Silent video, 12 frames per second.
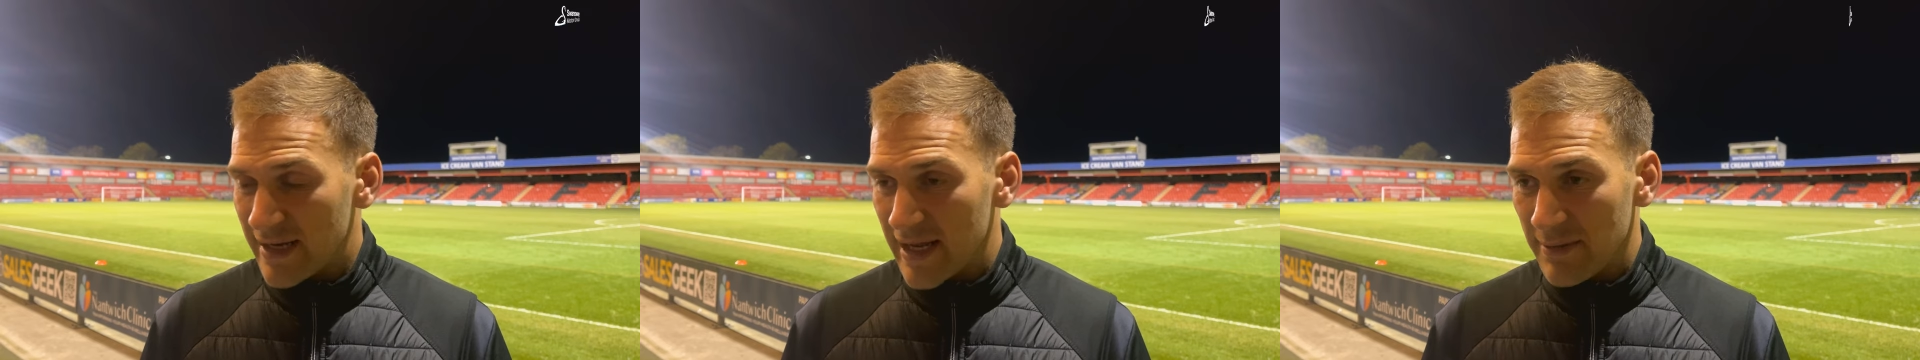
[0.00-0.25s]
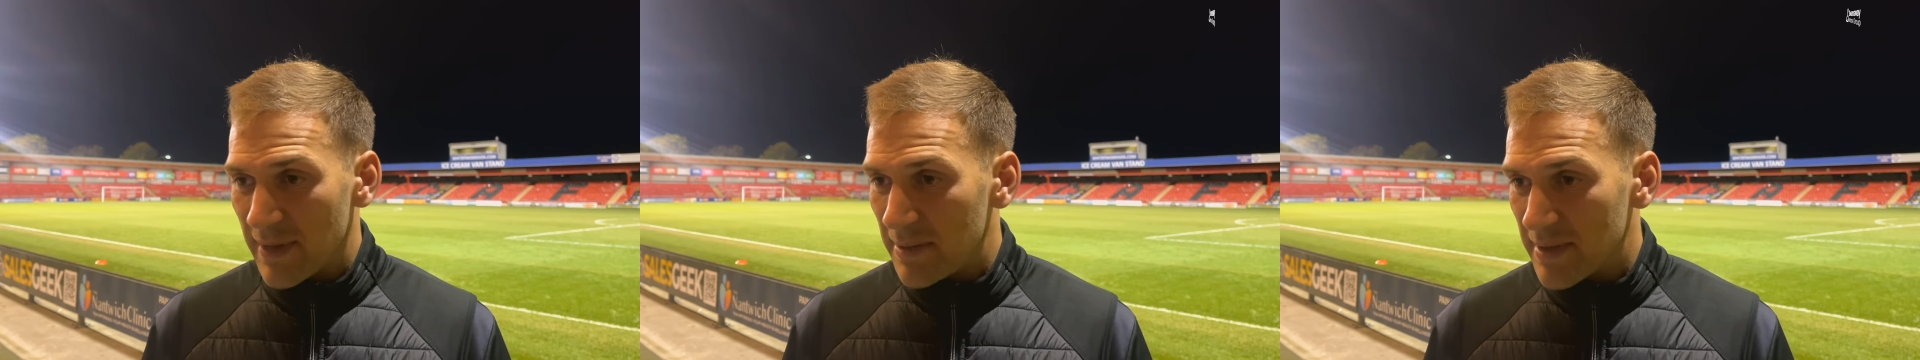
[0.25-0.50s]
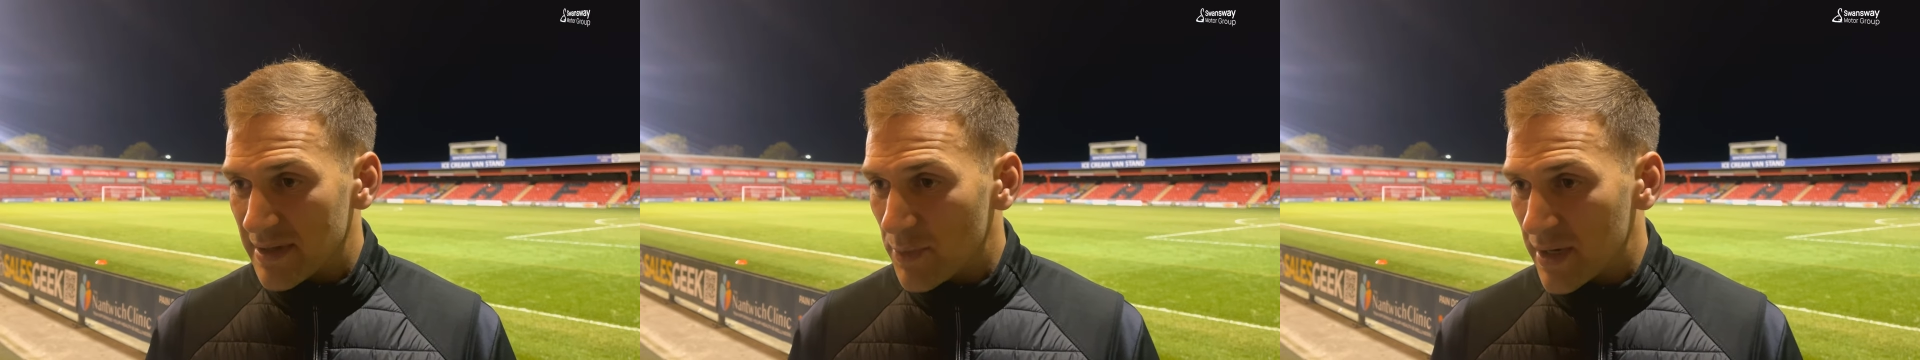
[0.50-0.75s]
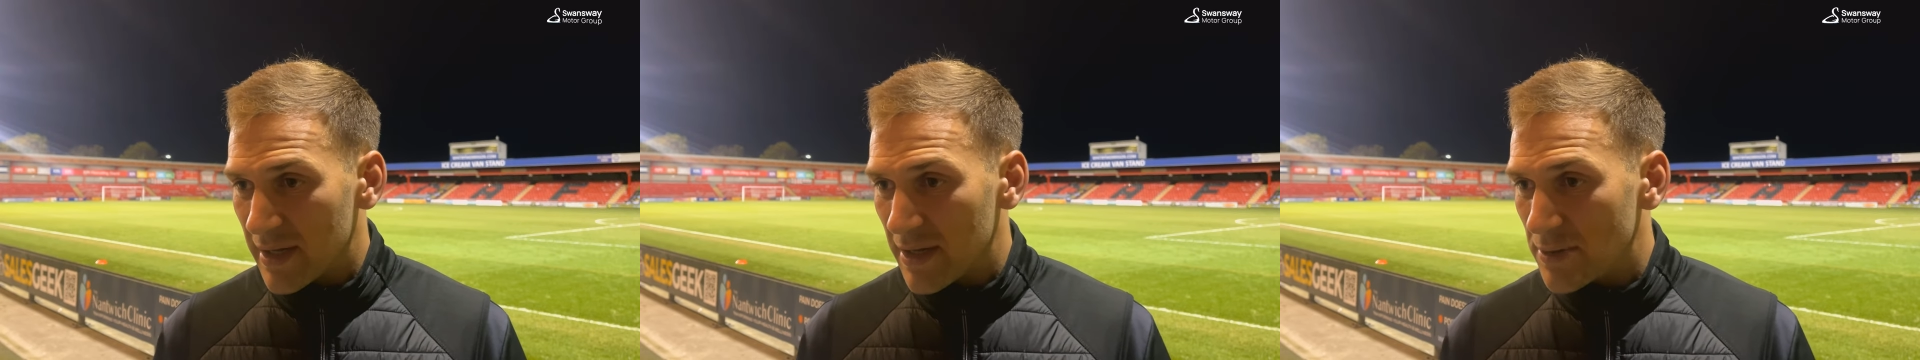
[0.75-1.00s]
day, maybe
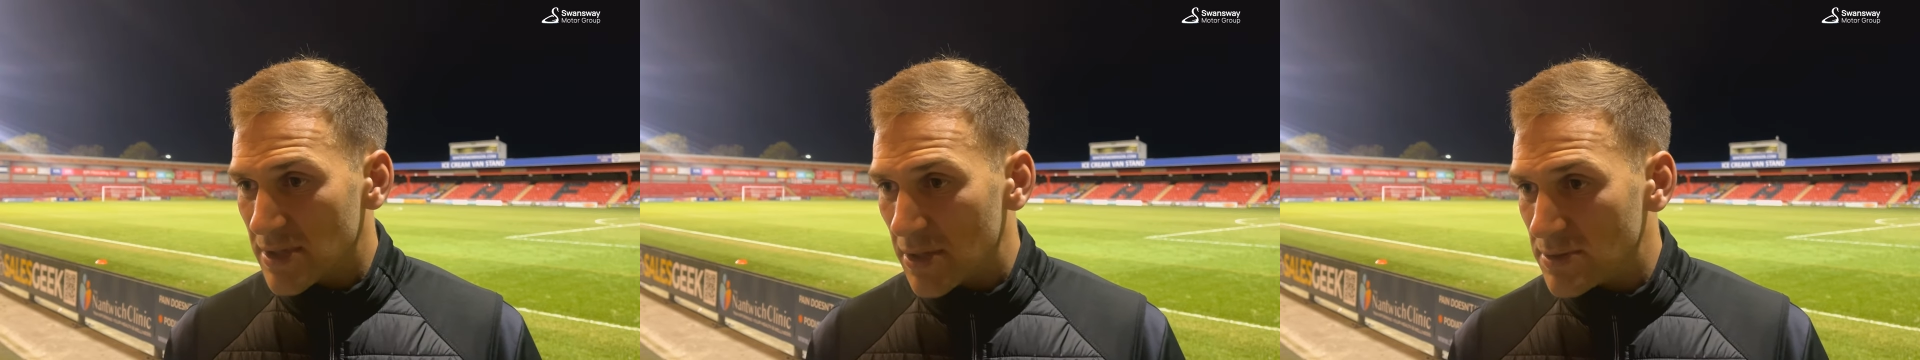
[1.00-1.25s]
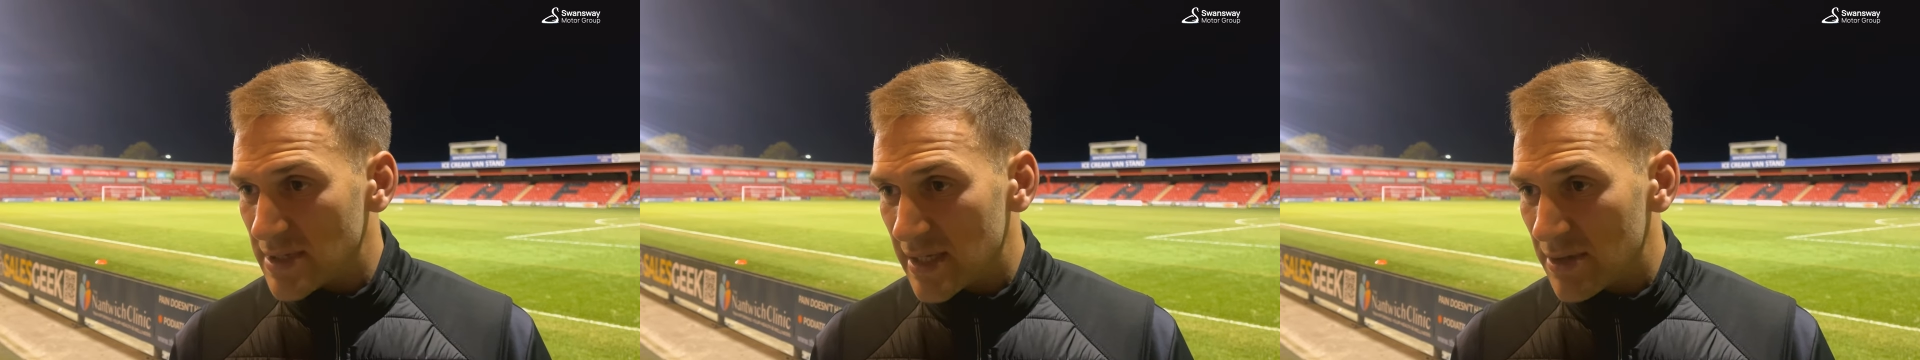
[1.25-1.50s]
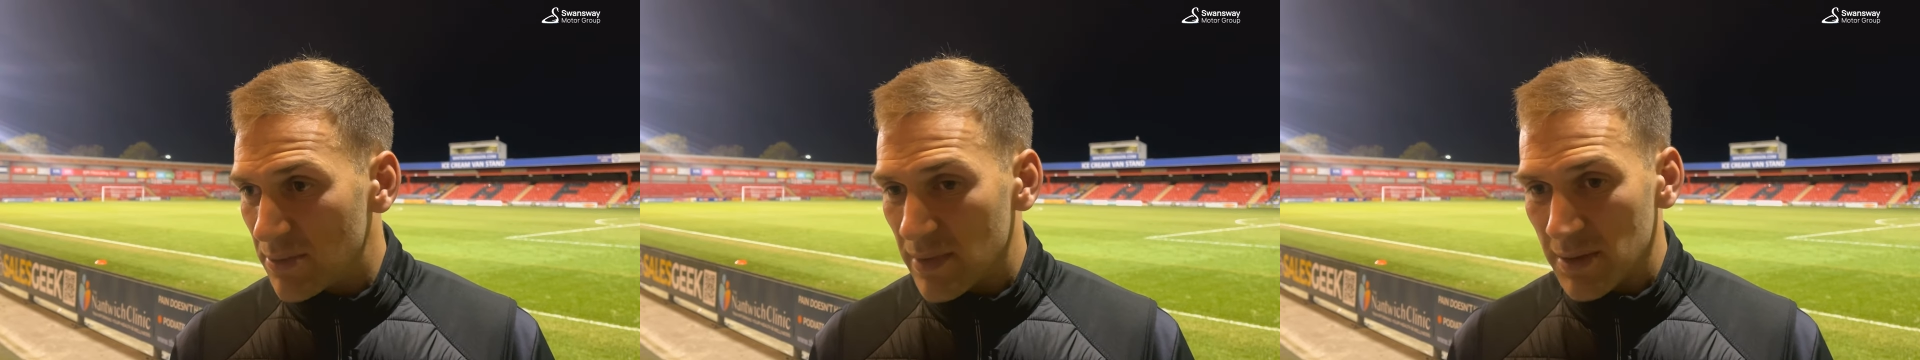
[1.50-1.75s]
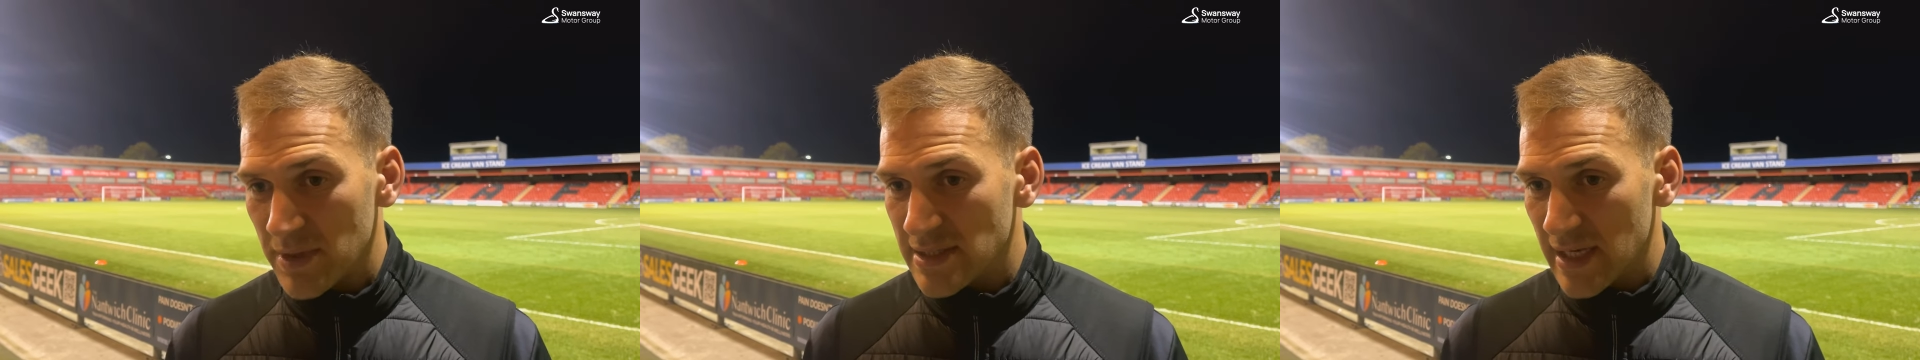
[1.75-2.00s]
one of those goes in, and,
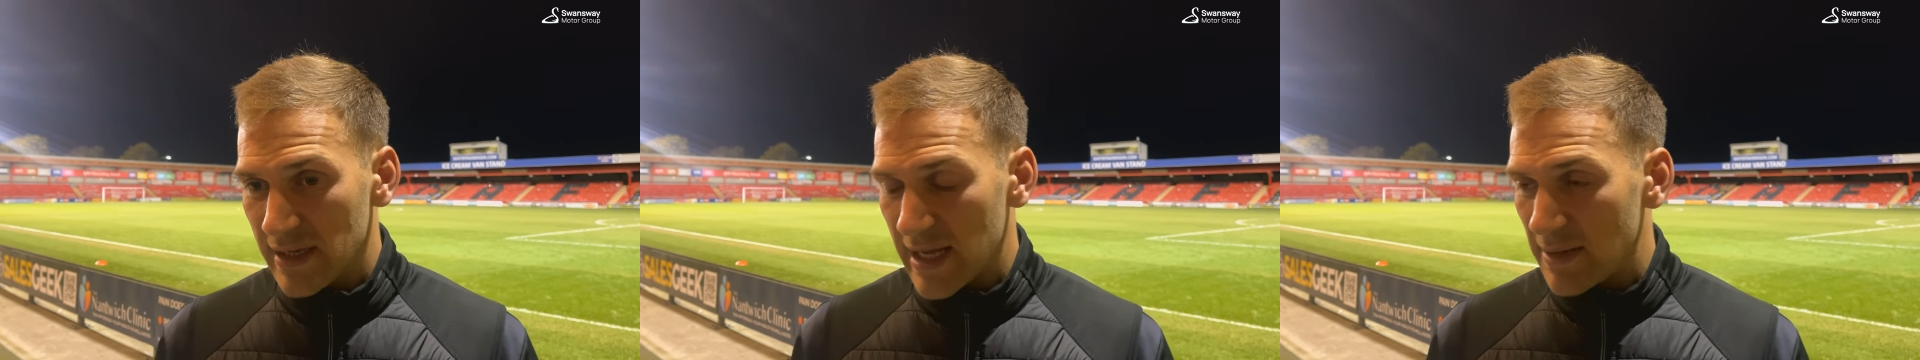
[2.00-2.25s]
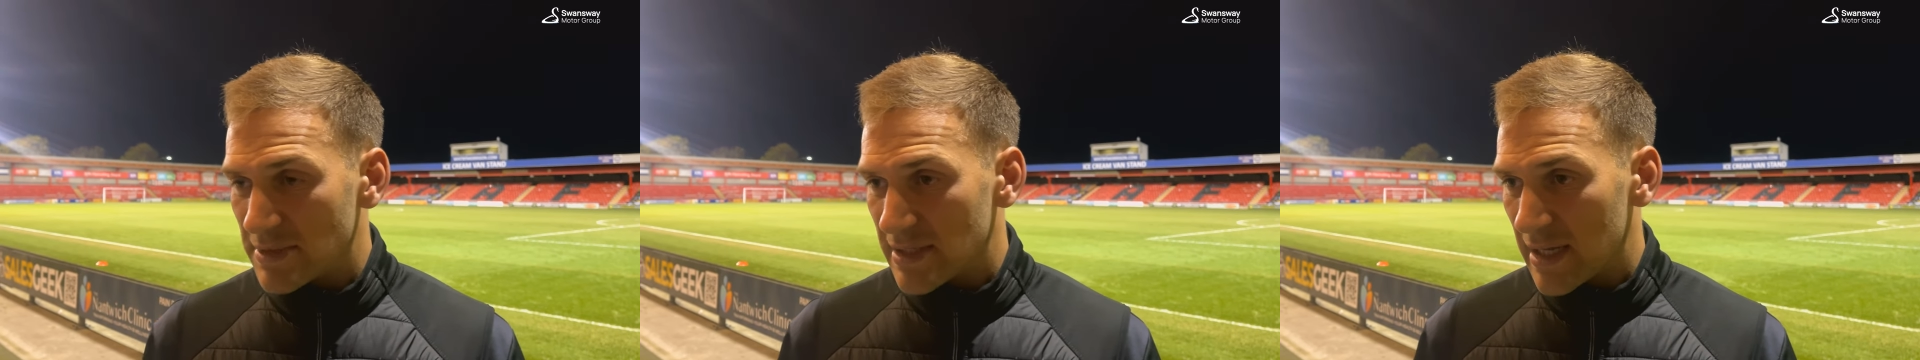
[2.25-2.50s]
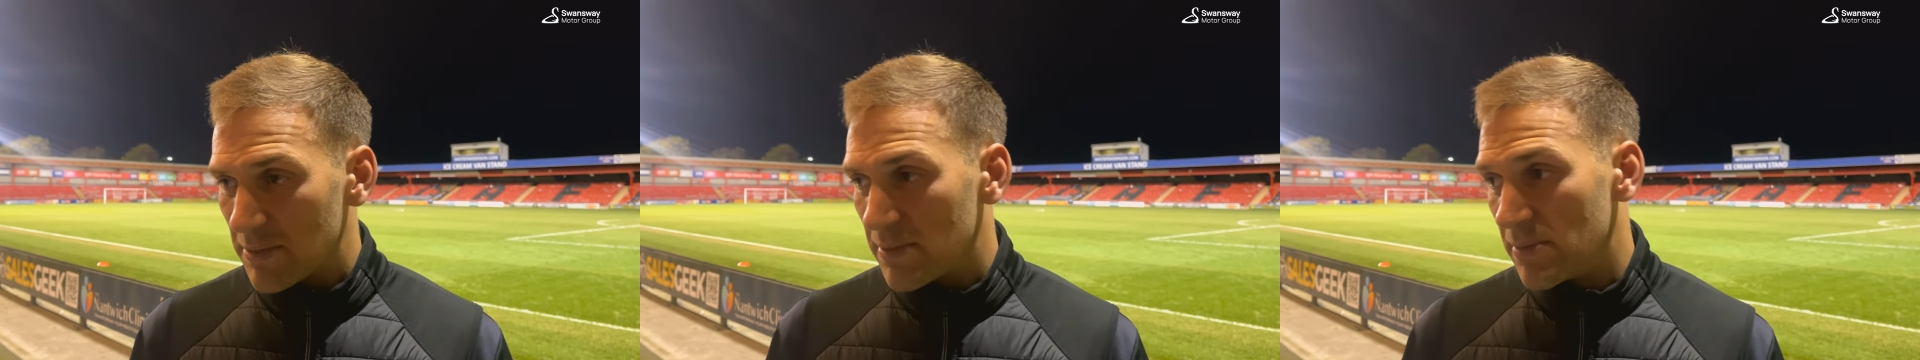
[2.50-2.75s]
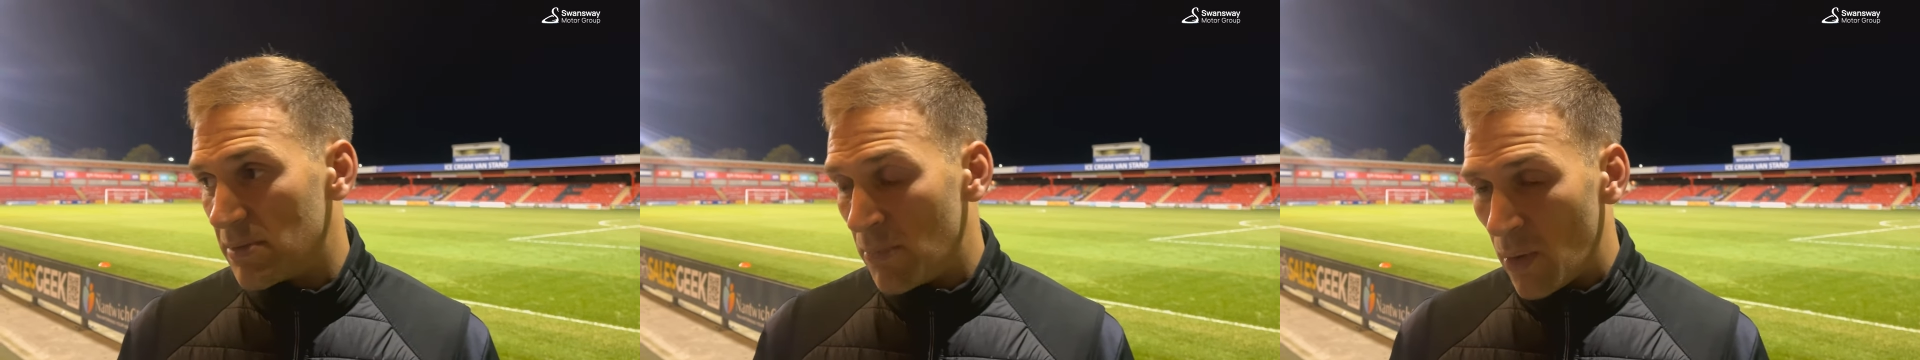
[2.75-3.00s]
and we take the game to them
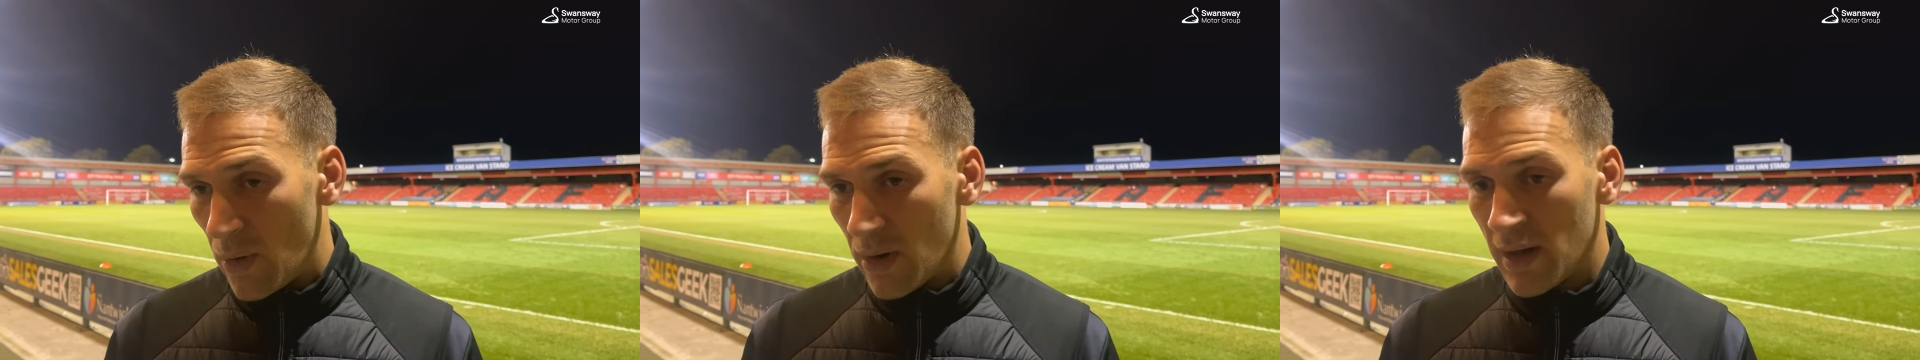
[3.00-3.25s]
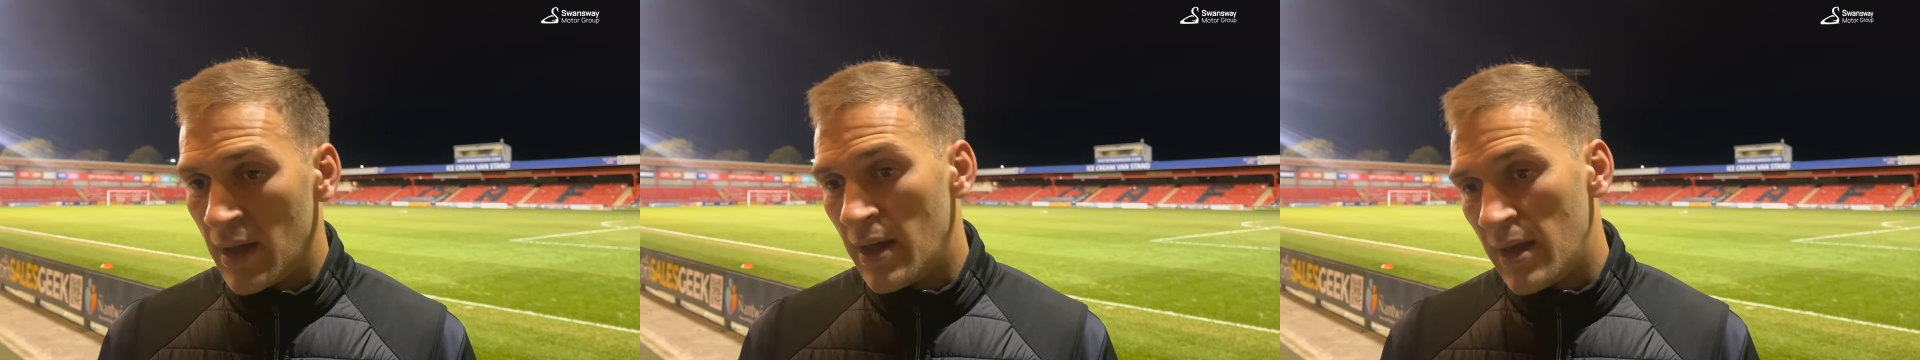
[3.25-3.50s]
more,